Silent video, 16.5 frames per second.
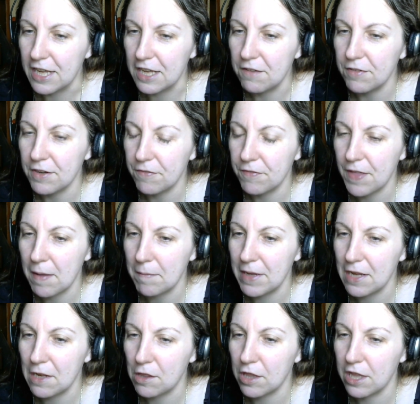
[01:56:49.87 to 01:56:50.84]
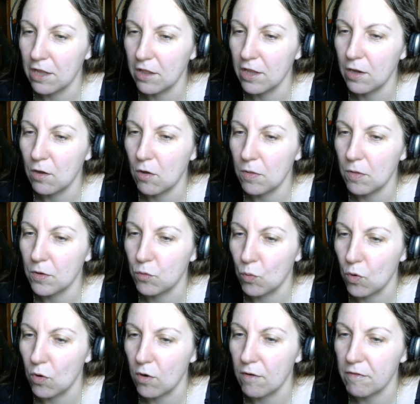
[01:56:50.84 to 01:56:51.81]
even if that means killing all the
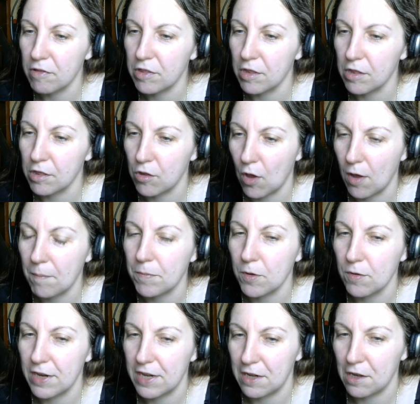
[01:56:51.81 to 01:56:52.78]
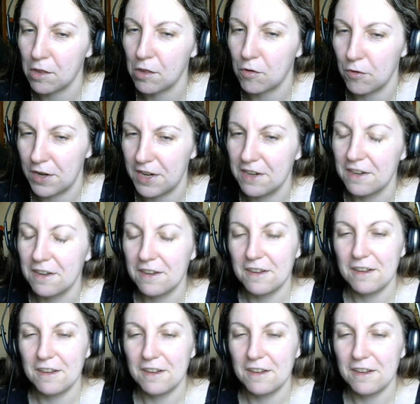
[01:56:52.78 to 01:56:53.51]
dwarves to stop their industry.